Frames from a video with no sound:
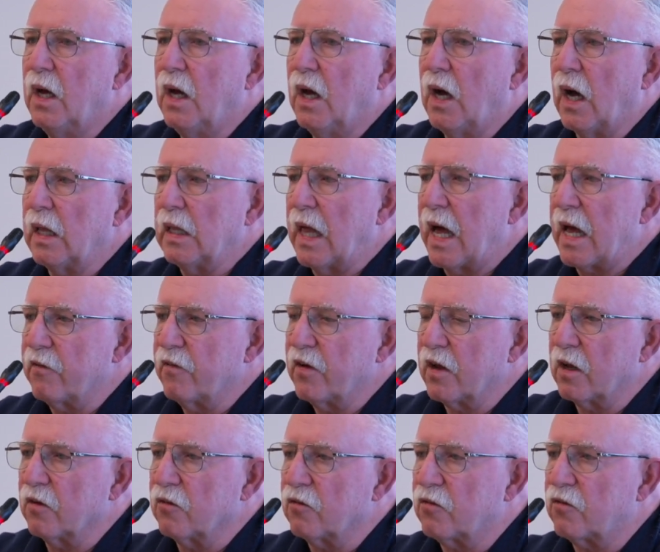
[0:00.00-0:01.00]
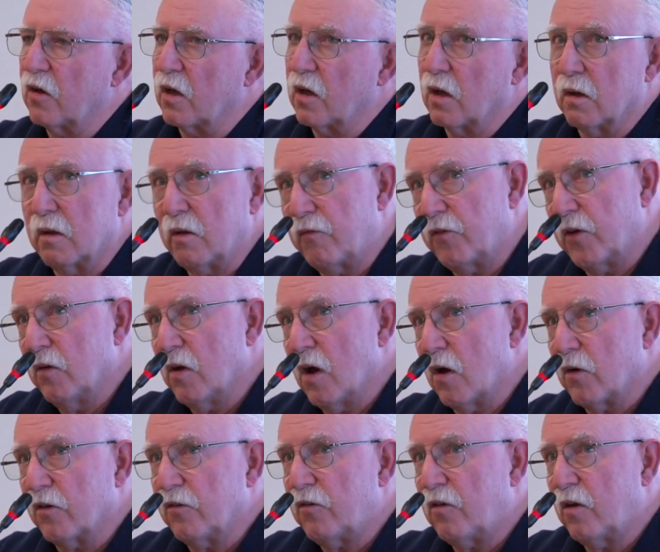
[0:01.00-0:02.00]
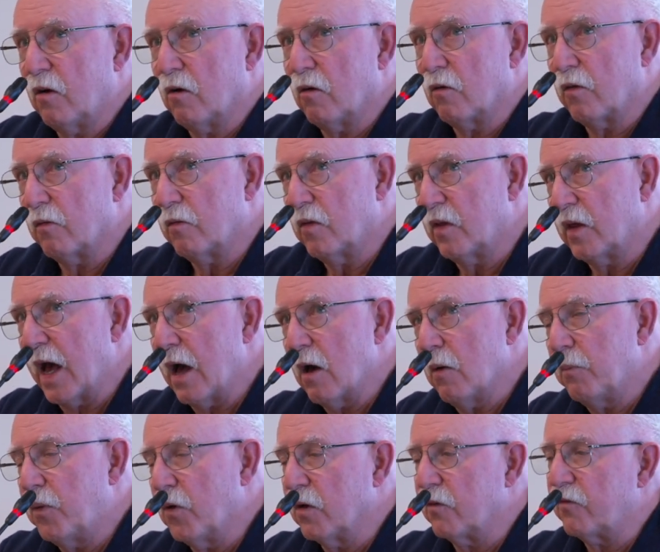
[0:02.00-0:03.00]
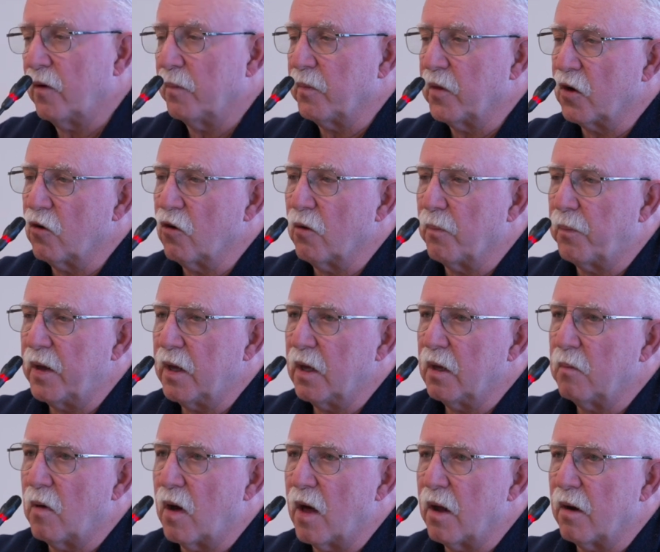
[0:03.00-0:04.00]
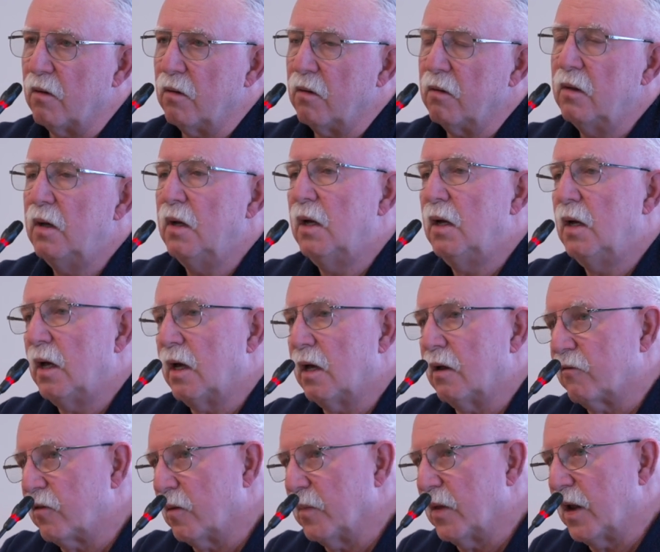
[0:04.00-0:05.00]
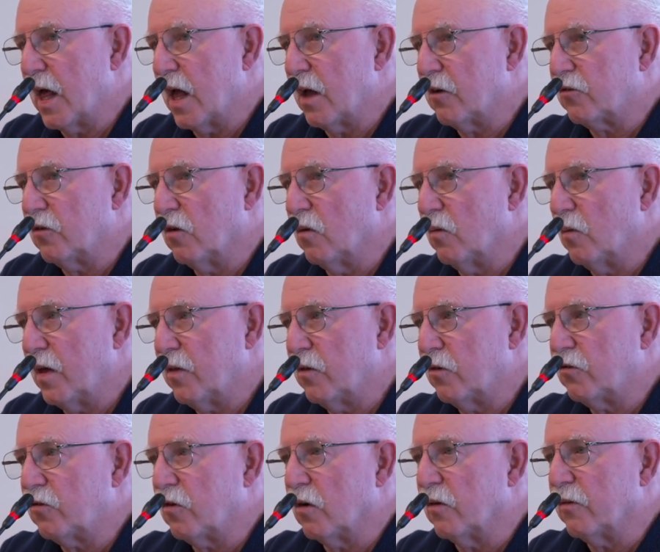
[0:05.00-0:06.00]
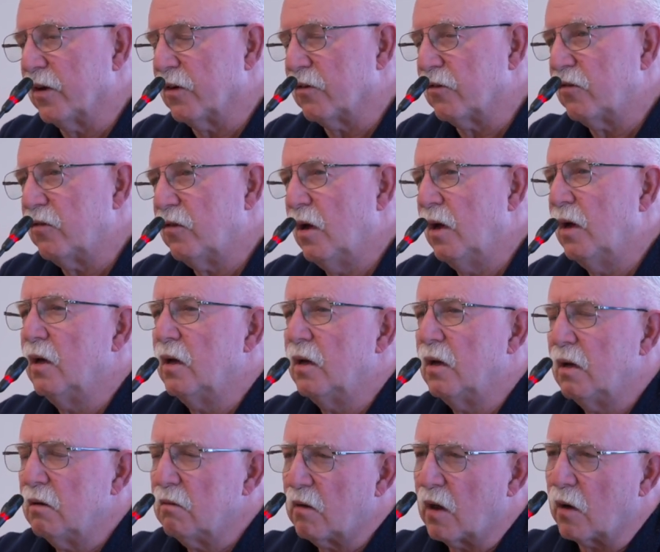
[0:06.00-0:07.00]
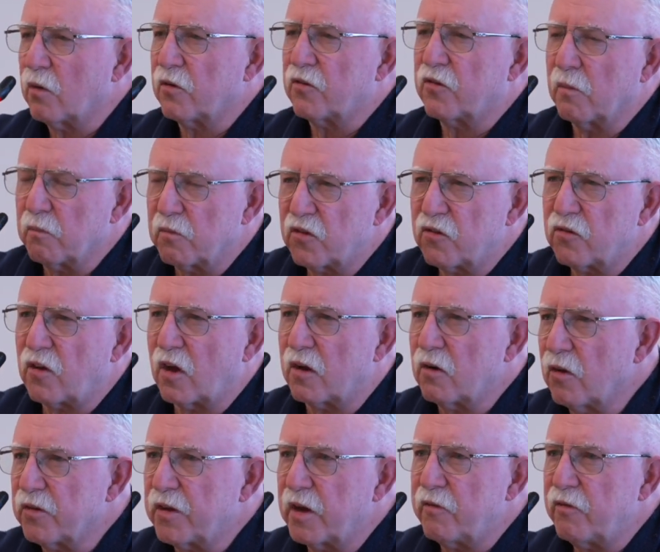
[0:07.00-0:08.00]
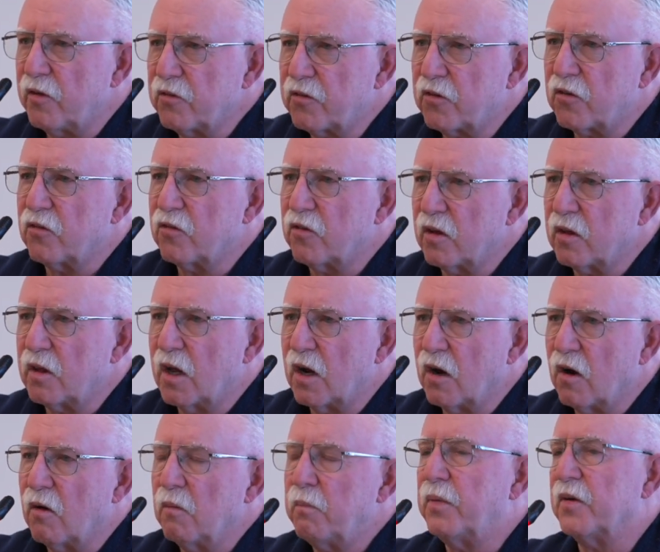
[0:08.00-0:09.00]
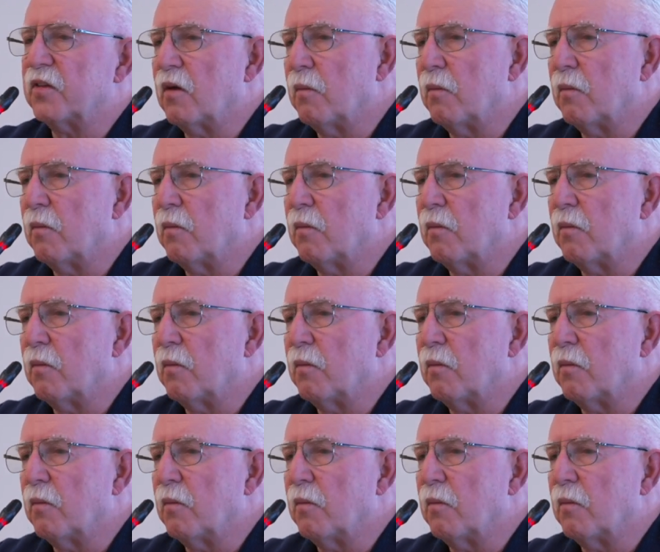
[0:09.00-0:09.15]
A lot of it is, if you noticed here, the output from the European model and from the National Weather Service, there were some subtle differences in there, but the